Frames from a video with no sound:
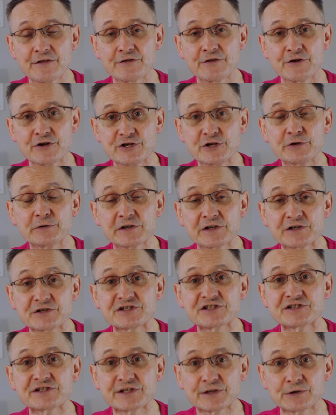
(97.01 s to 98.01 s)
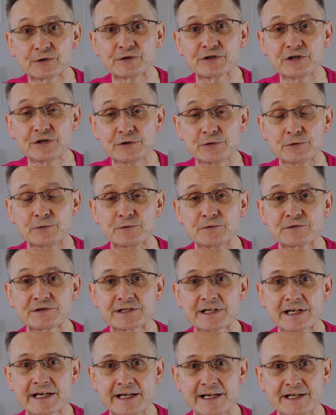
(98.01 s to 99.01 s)
that you can still
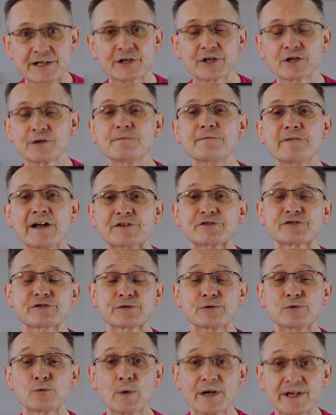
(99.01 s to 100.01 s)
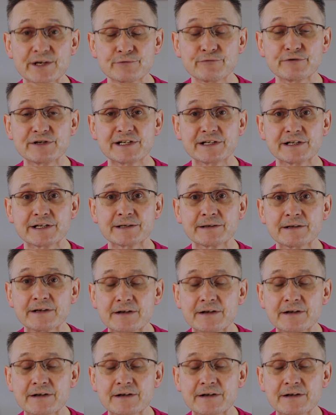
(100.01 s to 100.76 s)
use in a conventional way of reading.